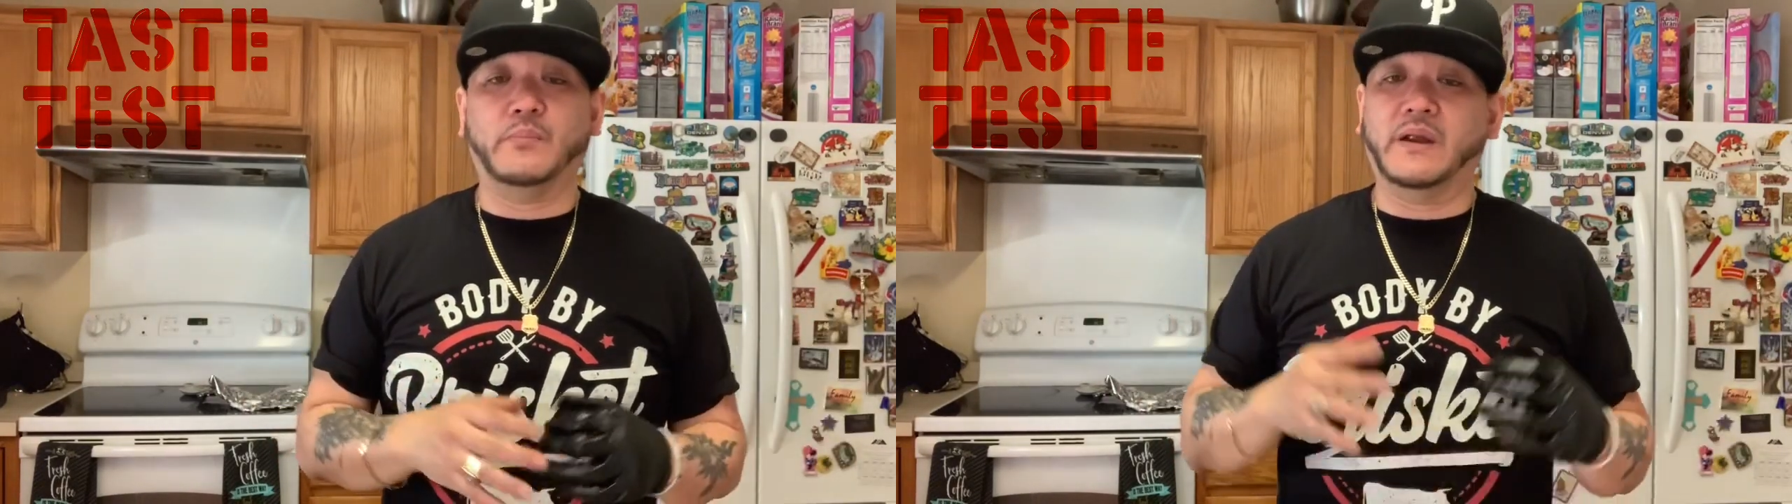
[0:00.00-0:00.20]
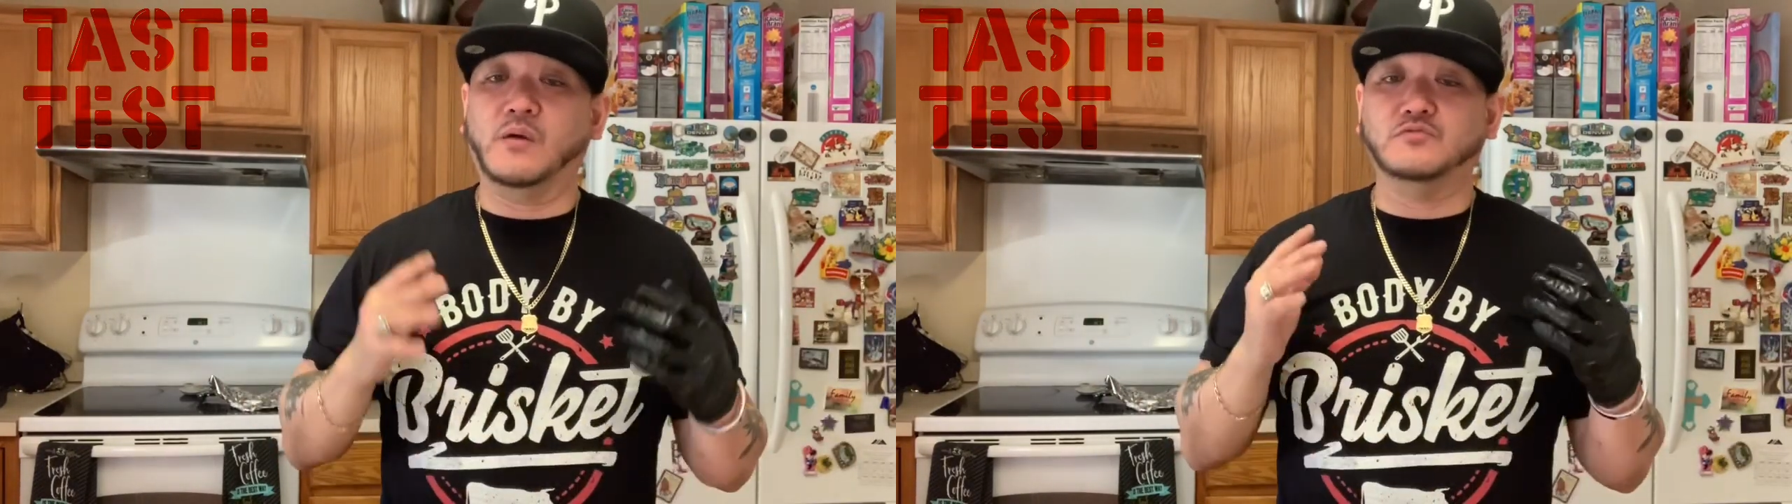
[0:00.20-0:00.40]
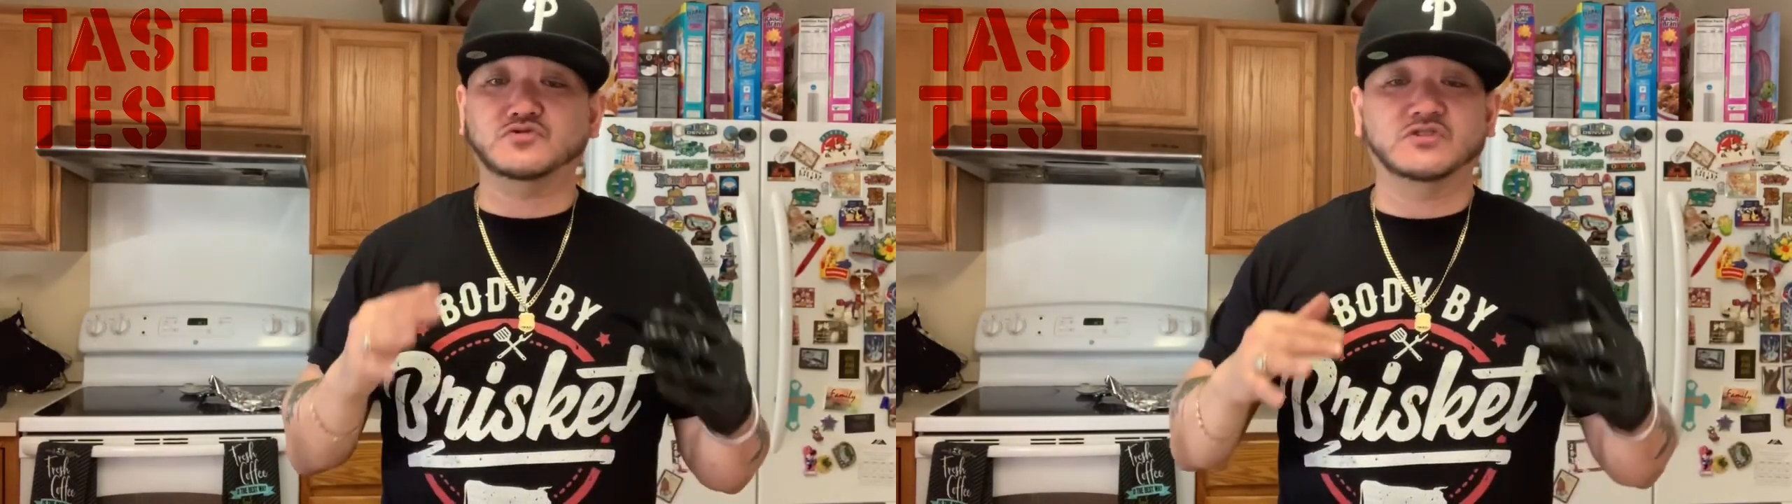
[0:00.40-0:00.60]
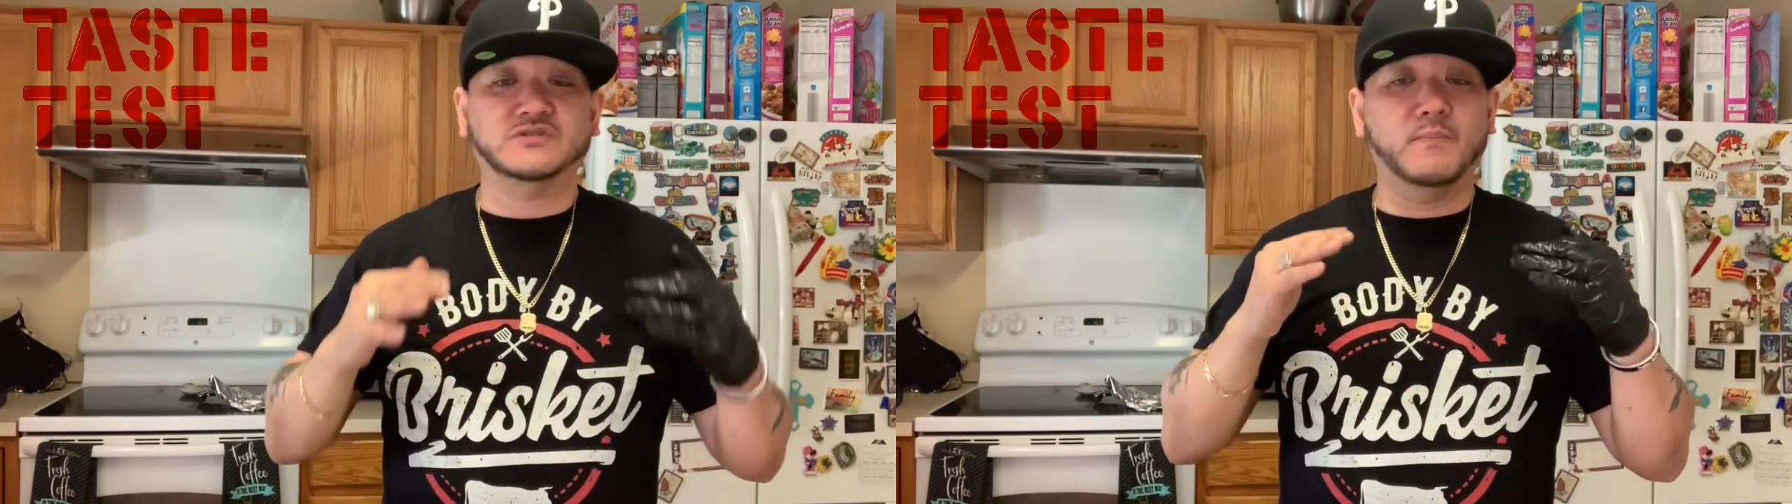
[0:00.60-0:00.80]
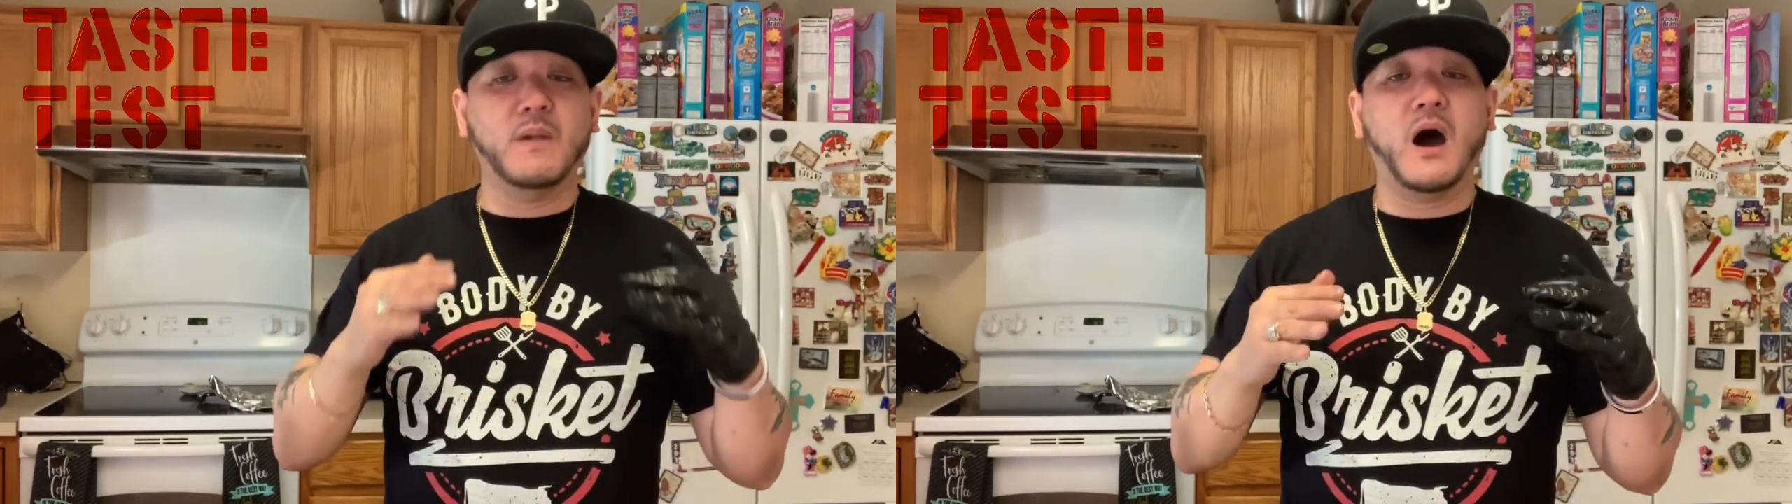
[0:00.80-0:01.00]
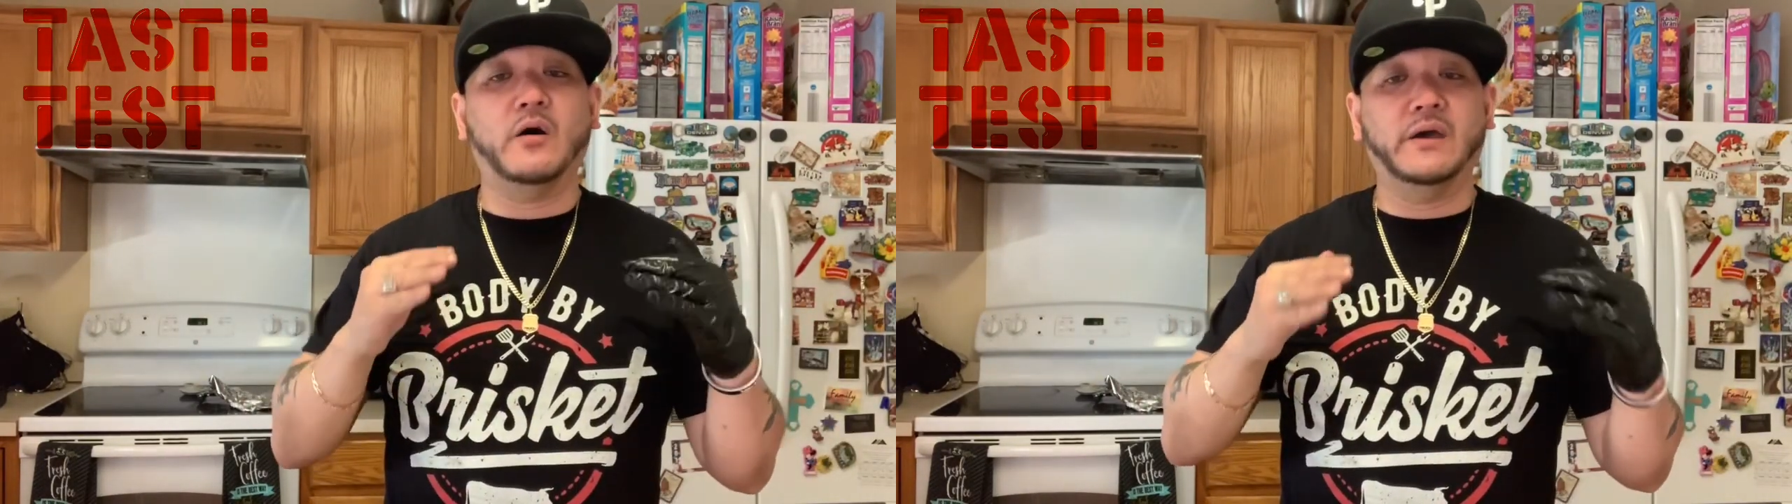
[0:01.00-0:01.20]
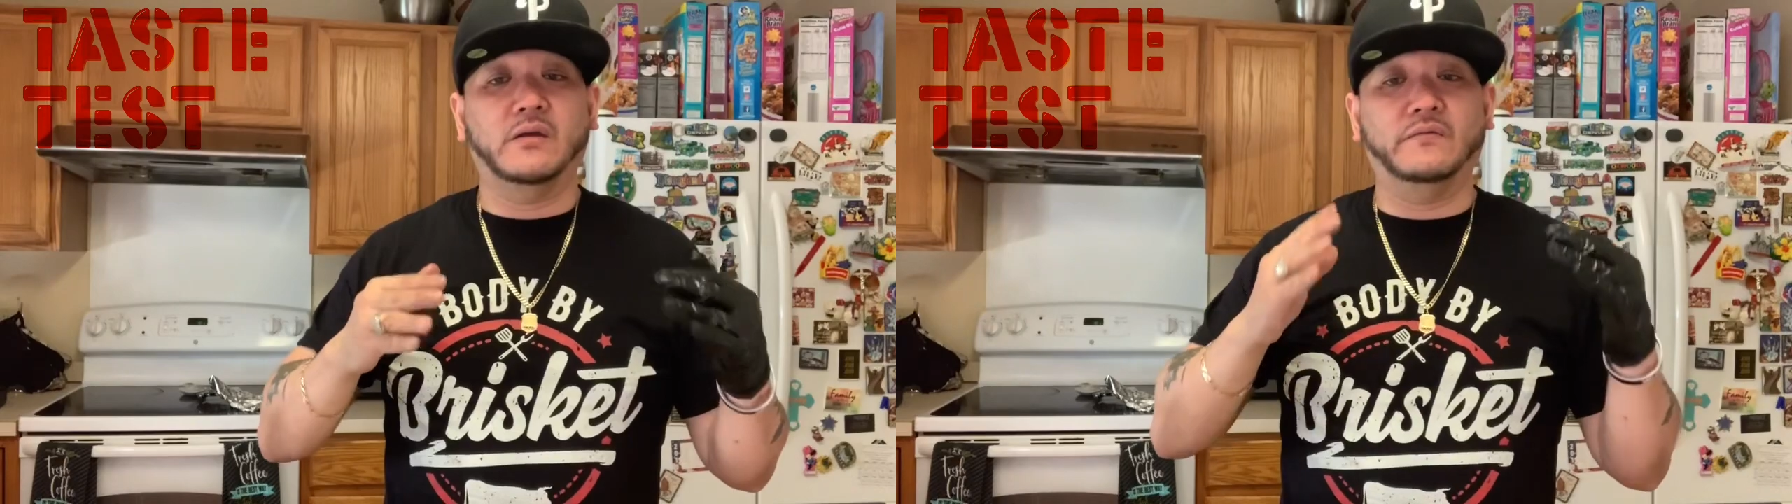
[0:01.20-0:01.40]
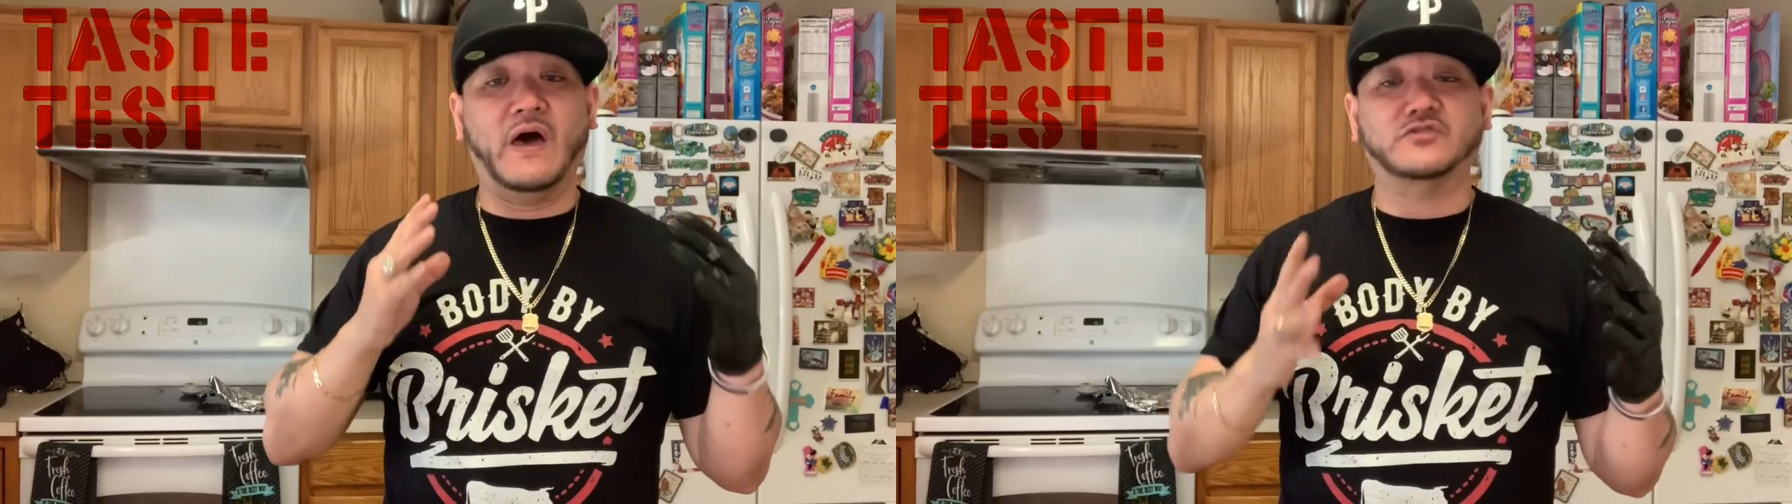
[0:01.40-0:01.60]
But it was just a mild hint
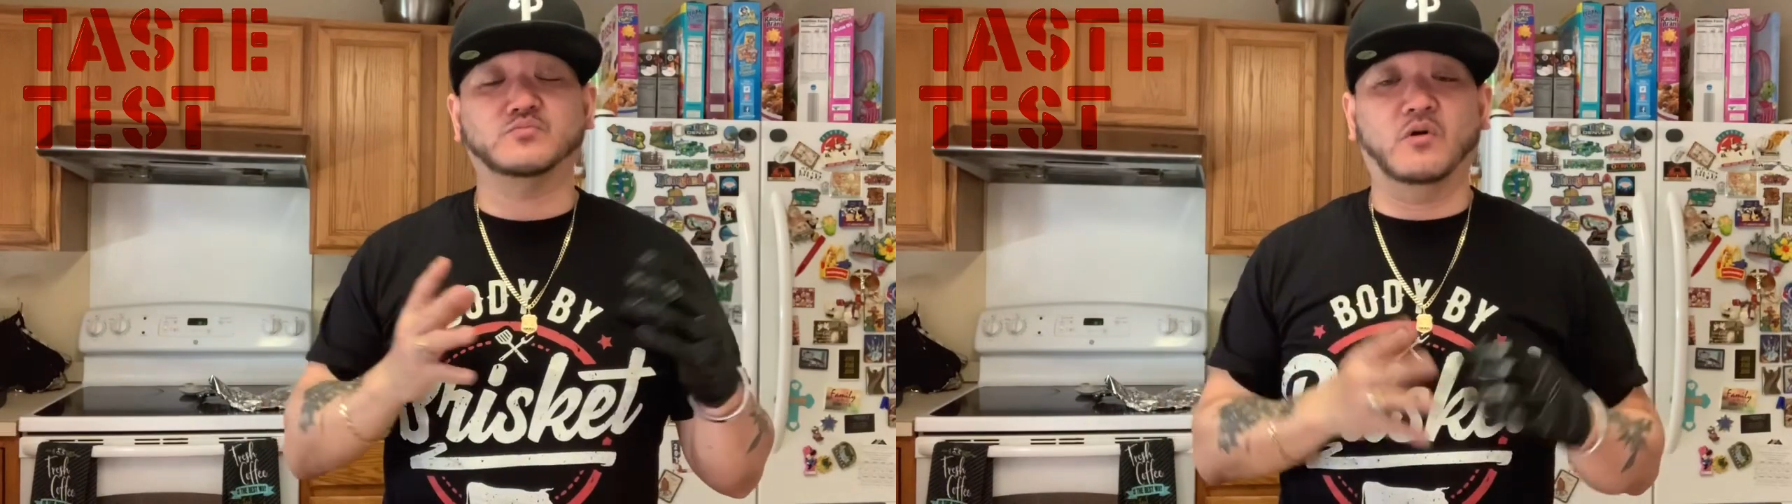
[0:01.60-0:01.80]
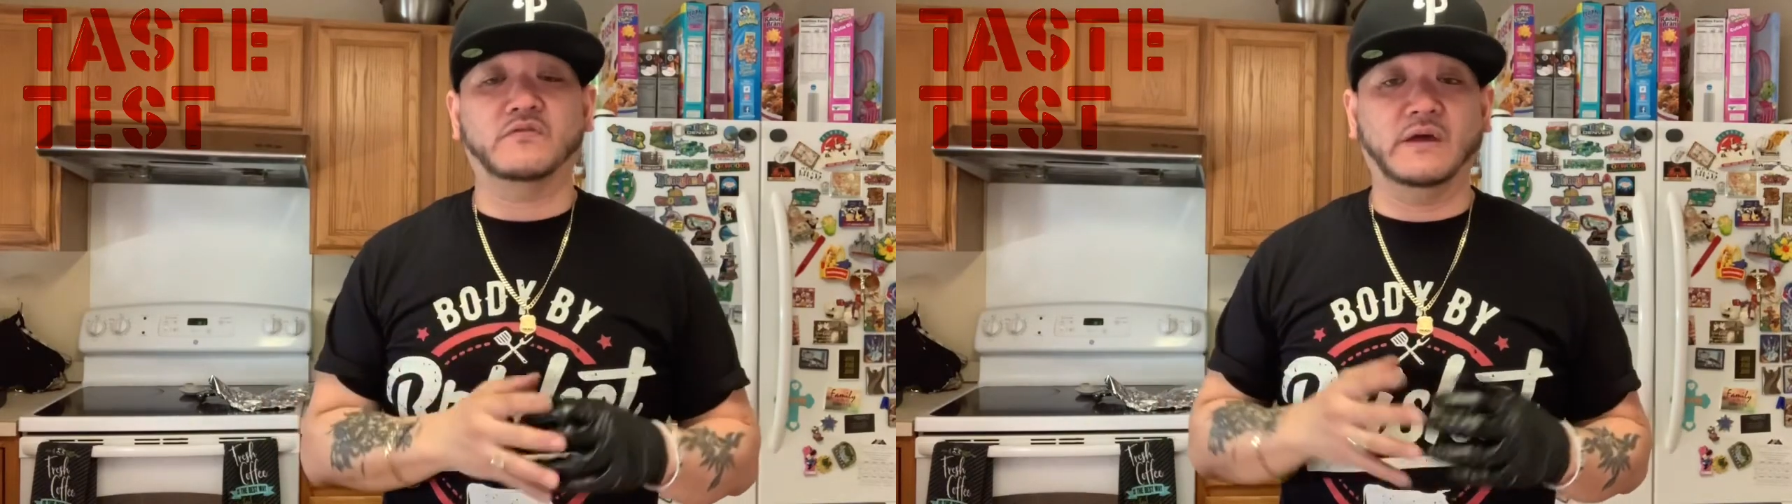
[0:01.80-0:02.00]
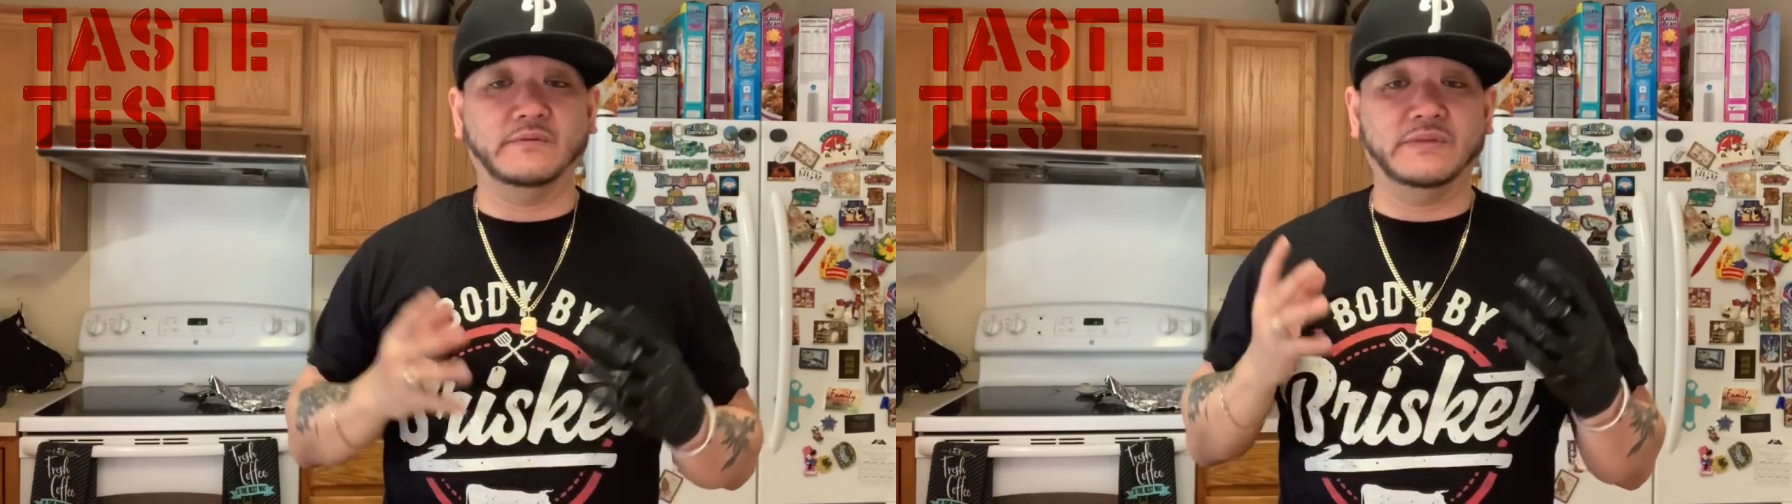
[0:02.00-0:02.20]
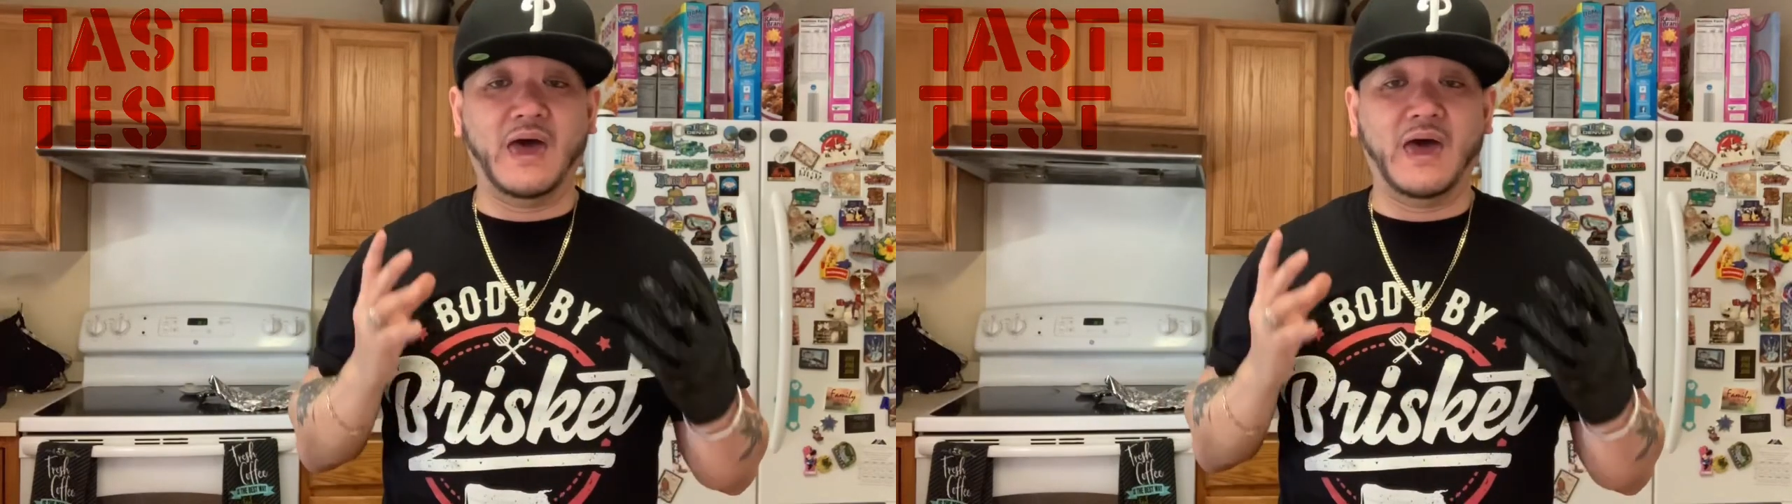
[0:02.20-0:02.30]
of that smoke flavor